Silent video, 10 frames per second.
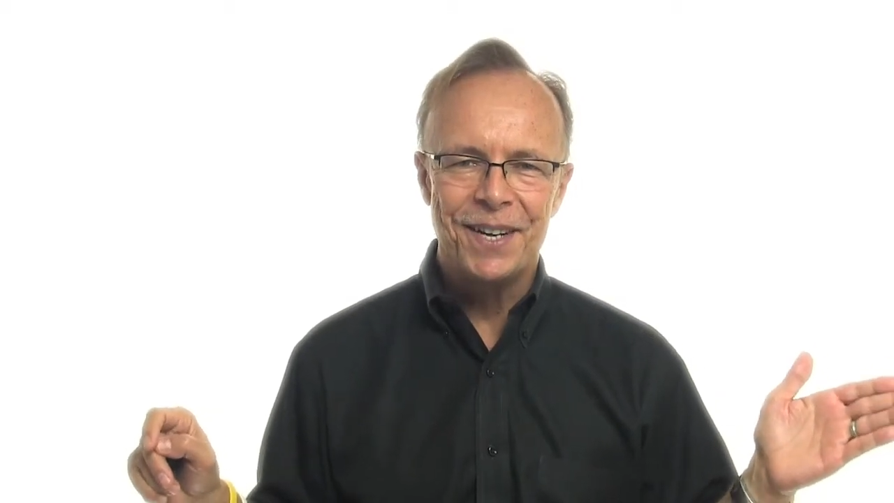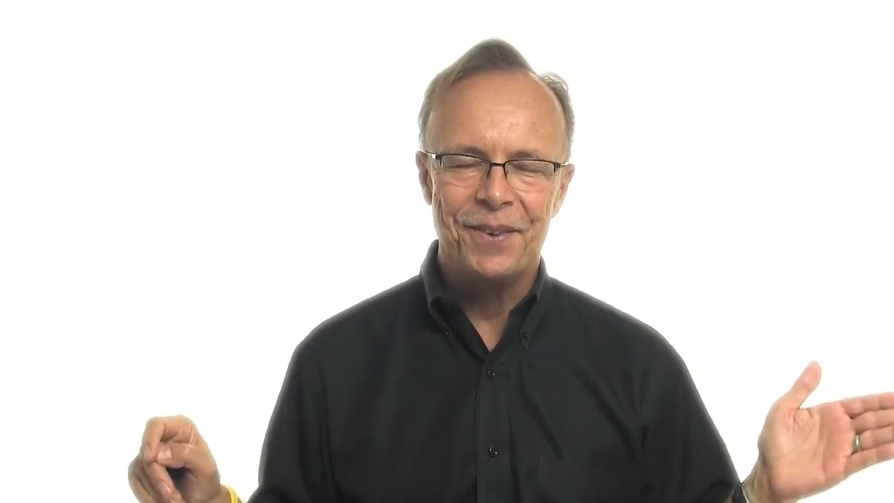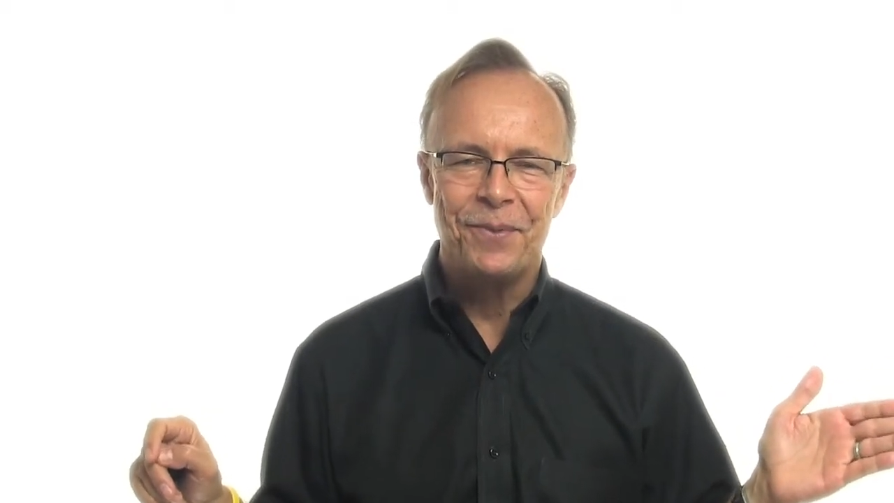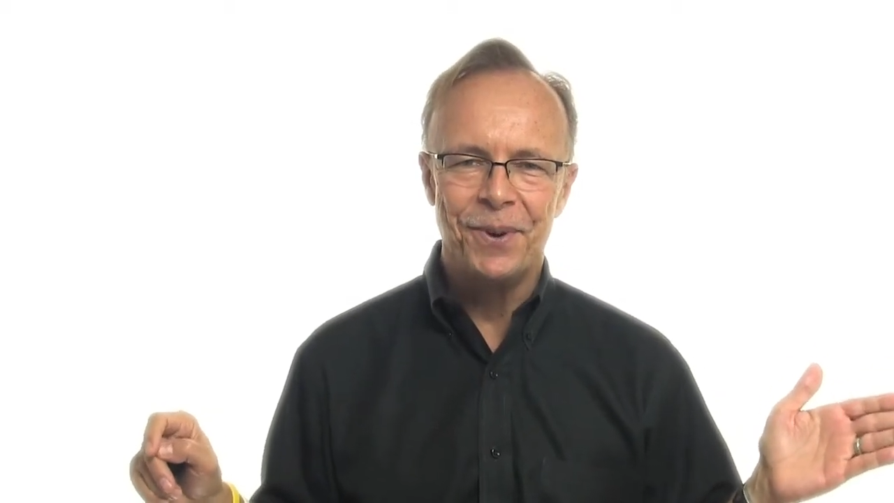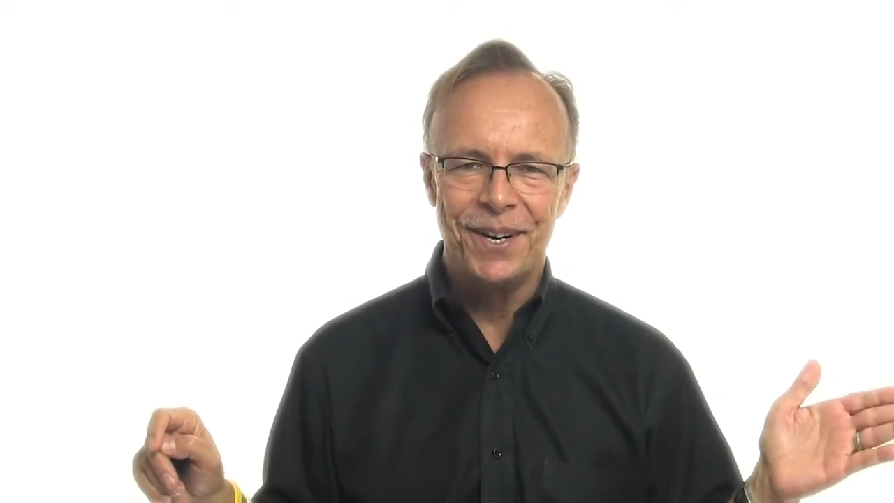
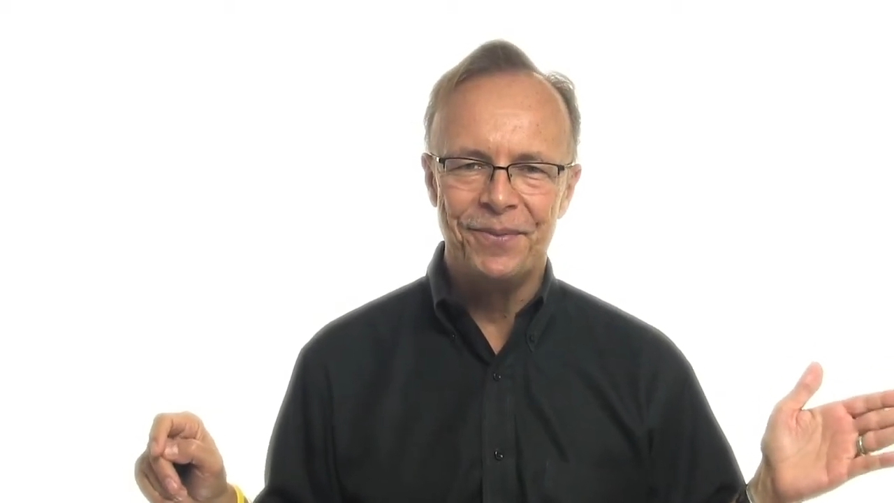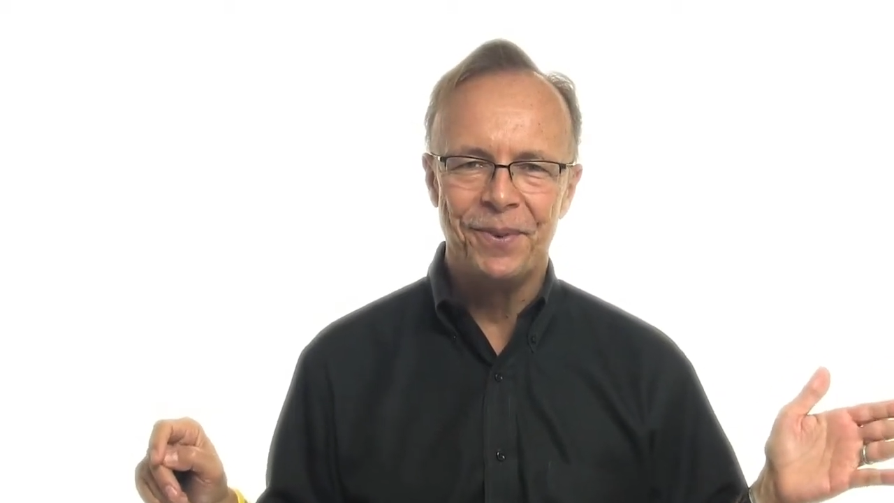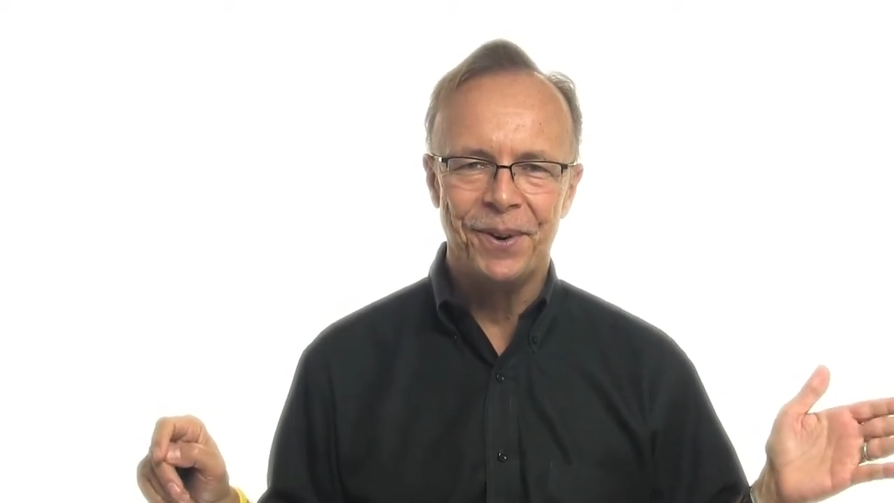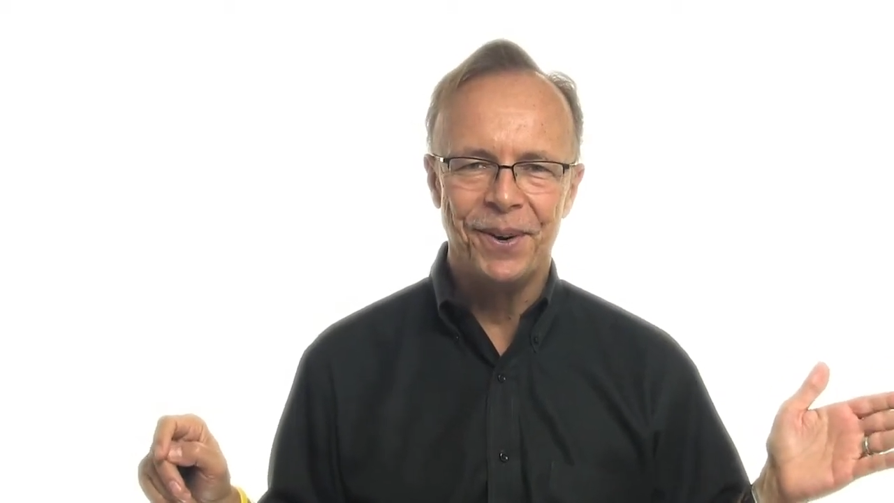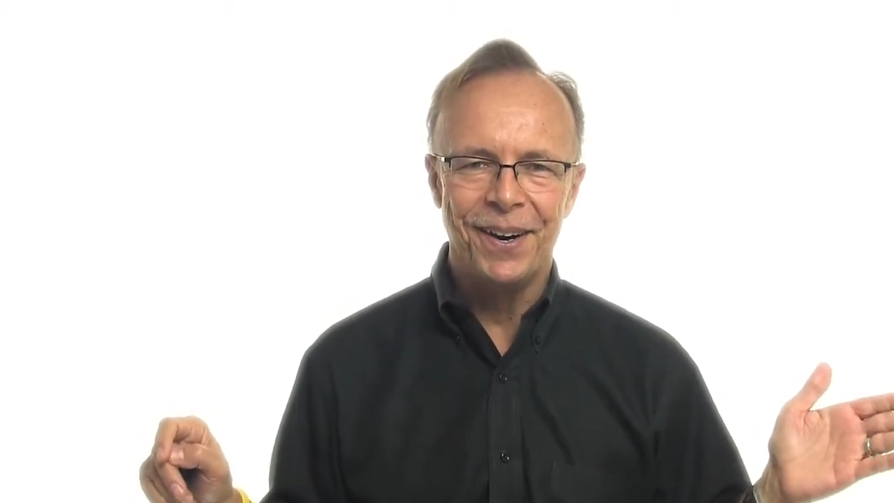tough one
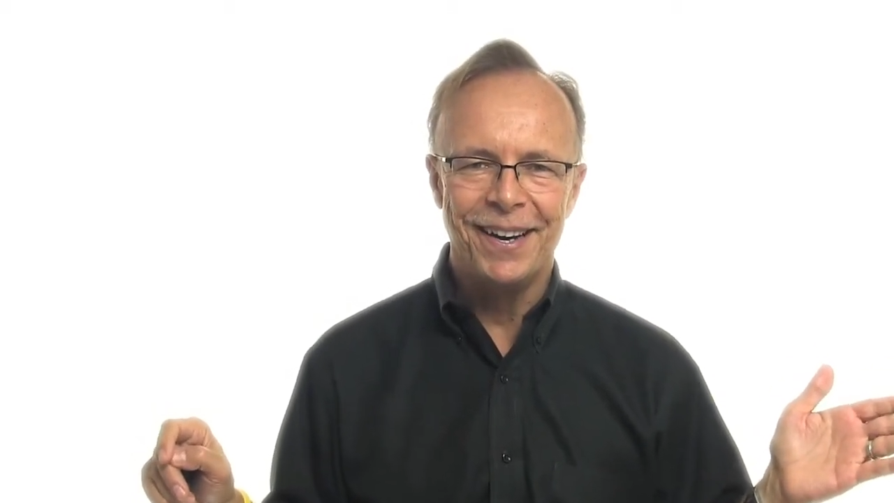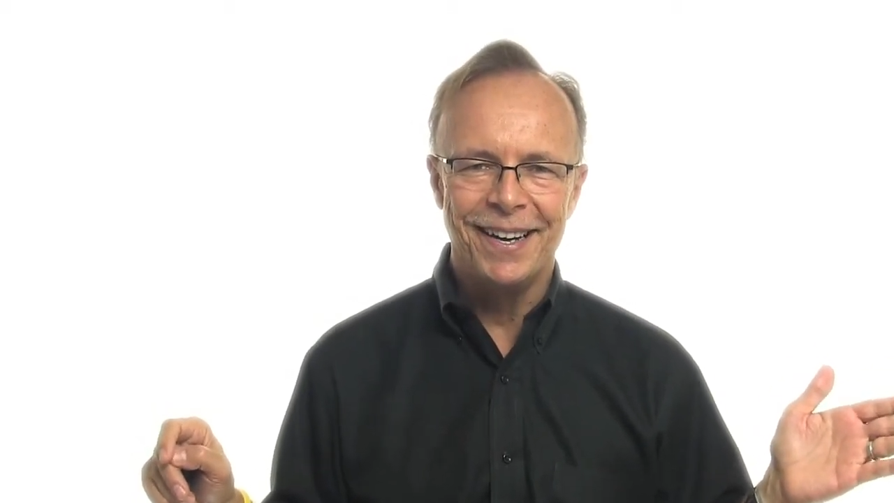for,